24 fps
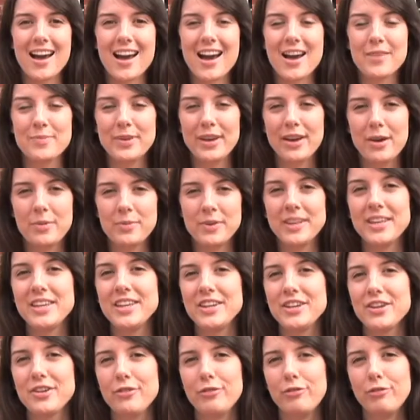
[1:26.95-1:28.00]
I've been coming
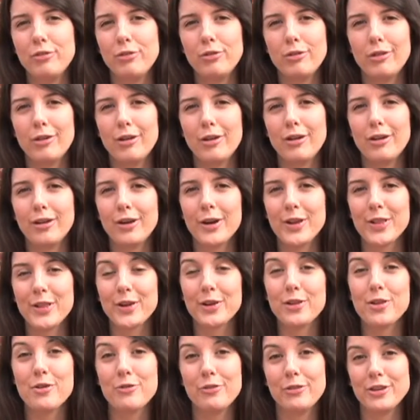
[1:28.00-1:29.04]
here for a
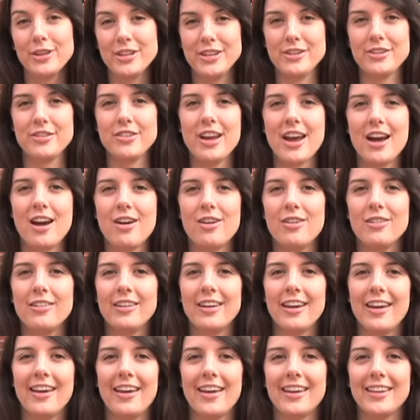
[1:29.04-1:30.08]
little over a year now
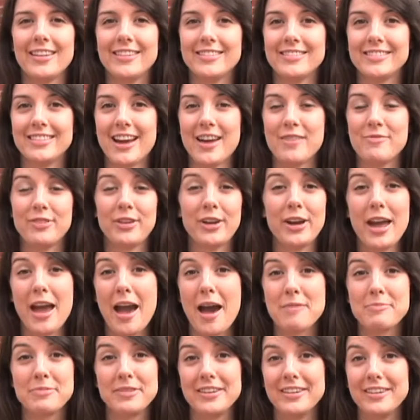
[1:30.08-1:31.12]
and I'm very
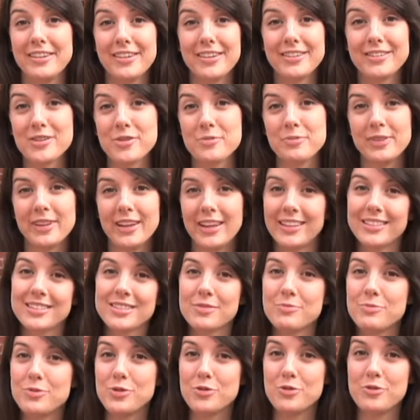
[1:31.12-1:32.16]
happy here. I don't plan
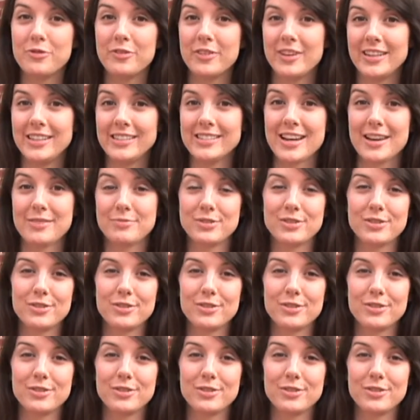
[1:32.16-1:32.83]
to move anytime